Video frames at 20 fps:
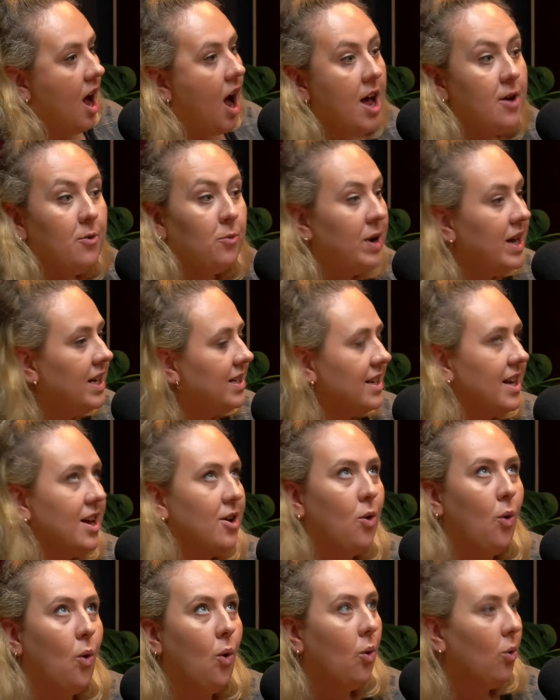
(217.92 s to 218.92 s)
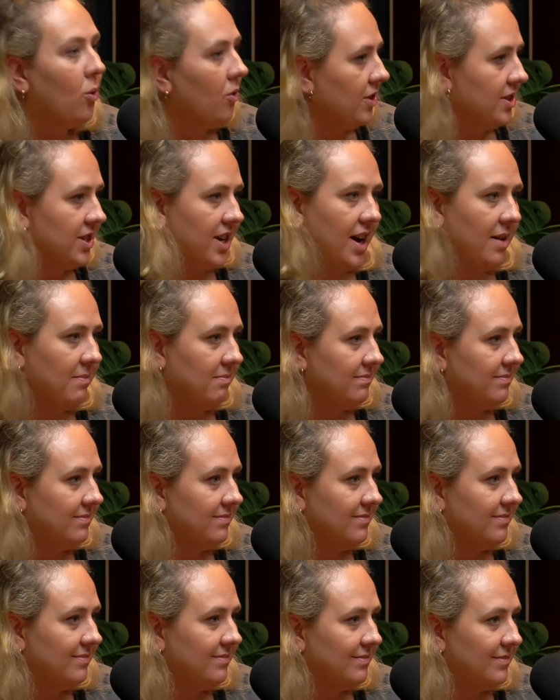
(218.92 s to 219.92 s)
I weed in it all the time.
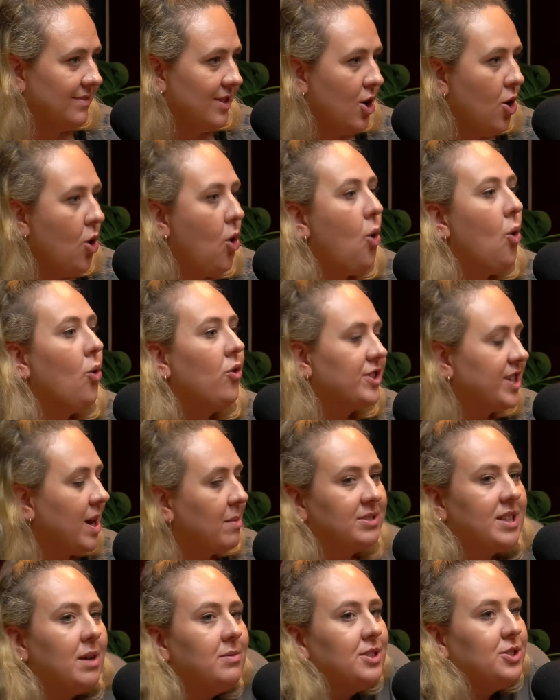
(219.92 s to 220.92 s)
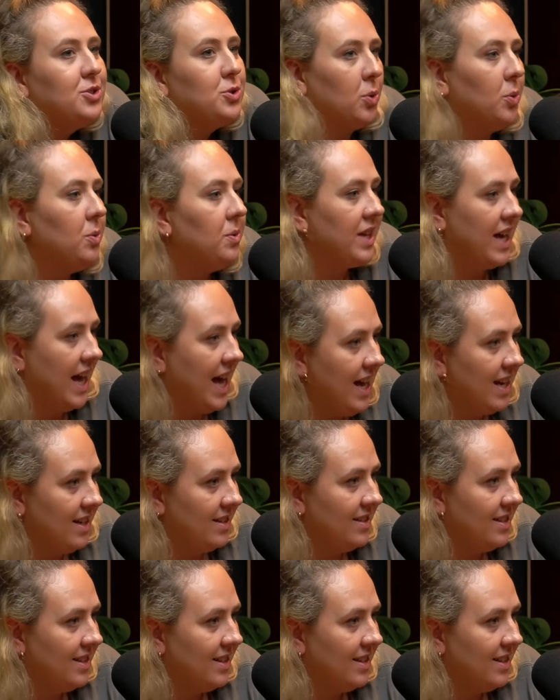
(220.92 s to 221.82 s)
Fun. All the time, because I was a tall kid.